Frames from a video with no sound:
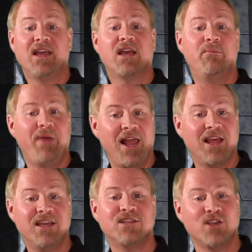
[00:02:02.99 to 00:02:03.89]

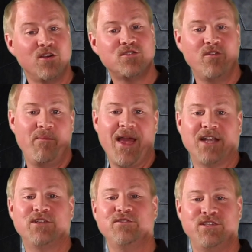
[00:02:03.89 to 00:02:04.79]
Capella is also a
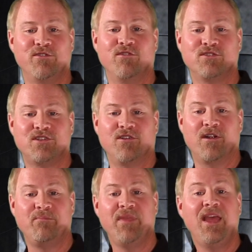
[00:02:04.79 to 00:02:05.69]
magnitude 0
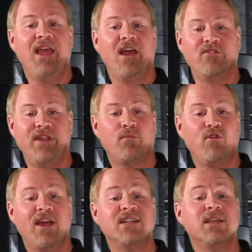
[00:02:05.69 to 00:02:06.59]
star.
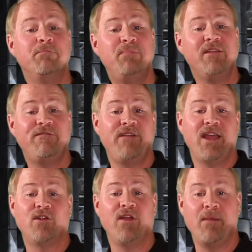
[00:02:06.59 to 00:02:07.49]
Aldebaran is a bit
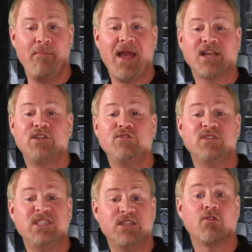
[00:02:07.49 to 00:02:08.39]
fainter at
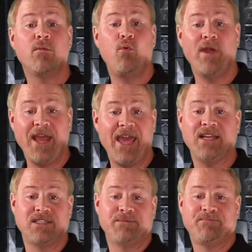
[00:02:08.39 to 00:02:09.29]
magnitude
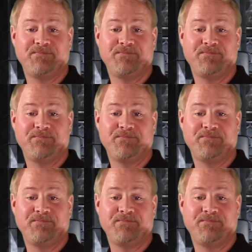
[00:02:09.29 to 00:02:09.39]
0.8.